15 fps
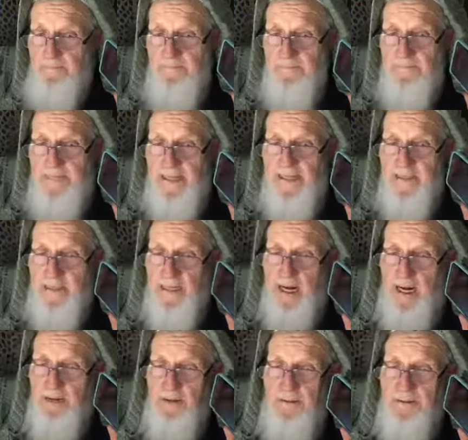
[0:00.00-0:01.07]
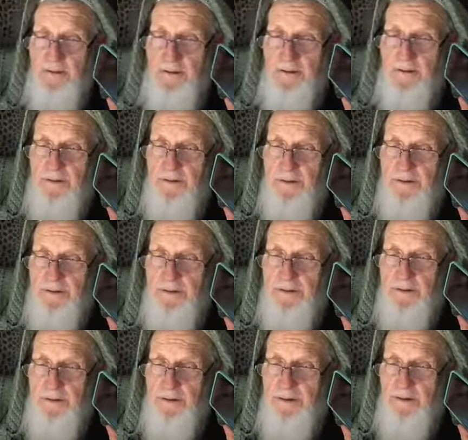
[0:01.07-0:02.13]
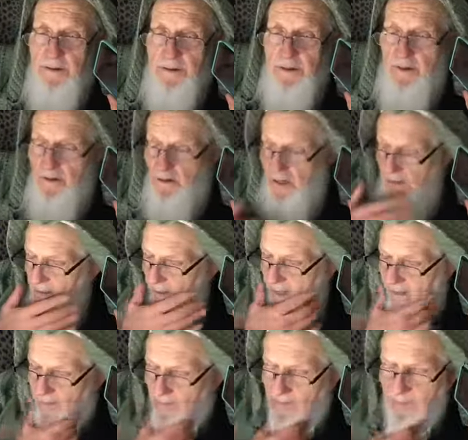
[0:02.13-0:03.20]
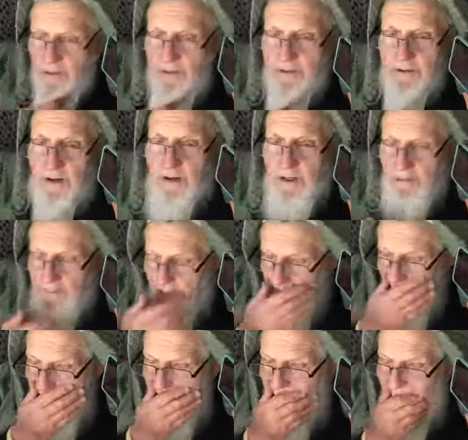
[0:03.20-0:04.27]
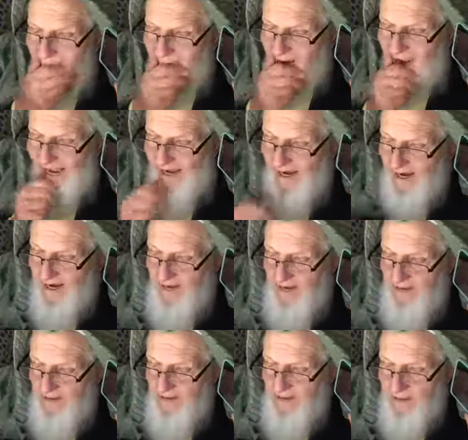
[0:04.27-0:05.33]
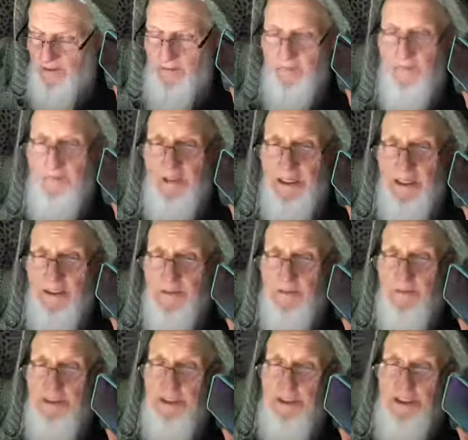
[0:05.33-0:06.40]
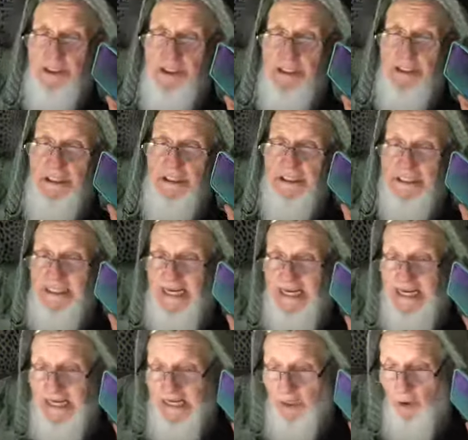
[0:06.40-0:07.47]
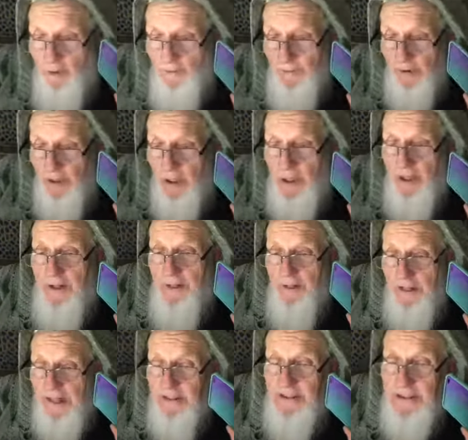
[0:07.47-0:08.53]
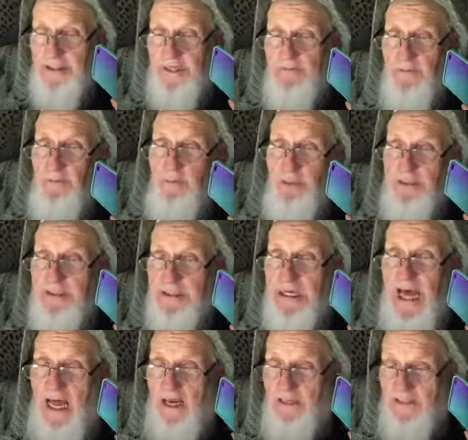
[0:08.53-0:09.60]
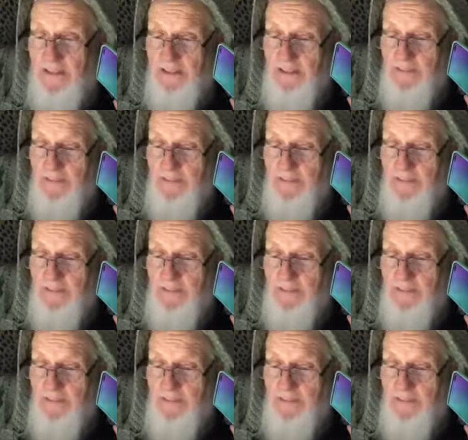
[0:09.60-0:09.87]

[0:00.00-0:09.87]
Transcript: They said, I don't know that, I don't know what you're talking about. And because when the jinn is taking over, that's a different personality.